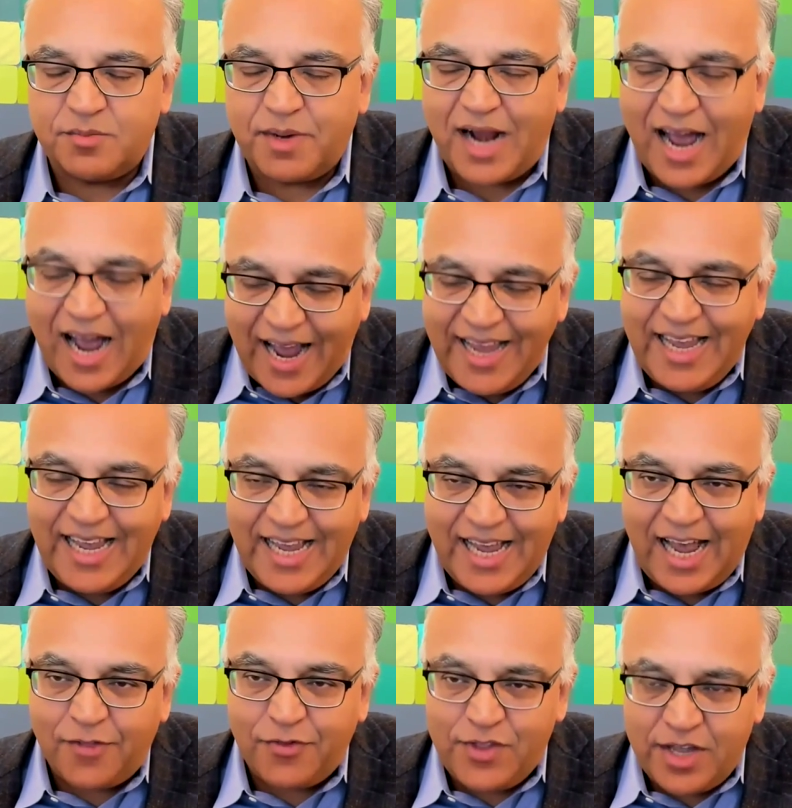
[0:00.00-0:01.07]
But I,
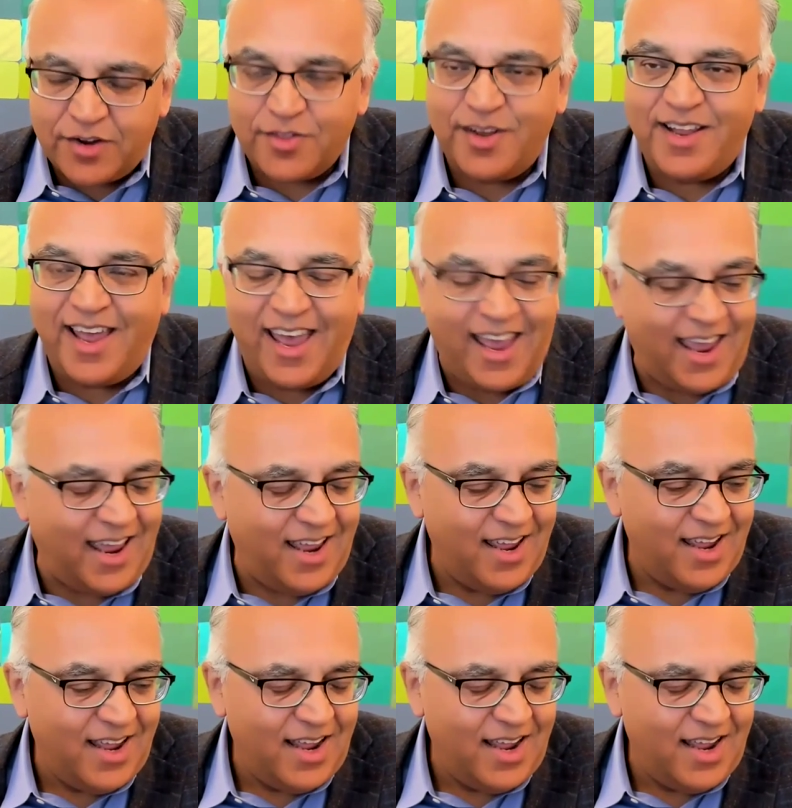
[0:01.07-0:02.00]
at the end of the day,